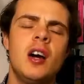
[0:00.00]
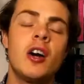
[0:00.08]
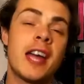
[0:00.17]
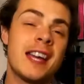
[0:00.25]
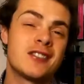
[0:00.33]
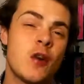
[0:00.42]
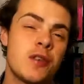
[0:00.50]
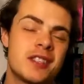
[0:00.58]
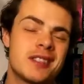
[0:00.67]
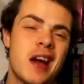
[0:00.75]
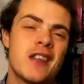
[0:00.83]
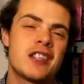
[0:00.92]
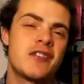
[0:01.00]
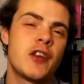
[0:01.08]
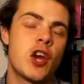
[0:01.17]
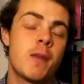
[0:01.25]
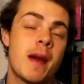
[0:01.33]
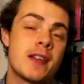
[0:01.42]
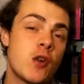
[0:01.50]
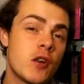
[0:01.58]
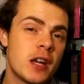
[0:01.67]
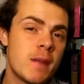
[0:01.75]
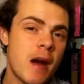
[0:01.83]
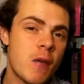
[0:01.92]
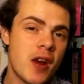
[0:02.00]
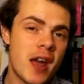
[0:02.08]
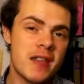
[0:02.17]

Okay, so I want to start this video by talking about what I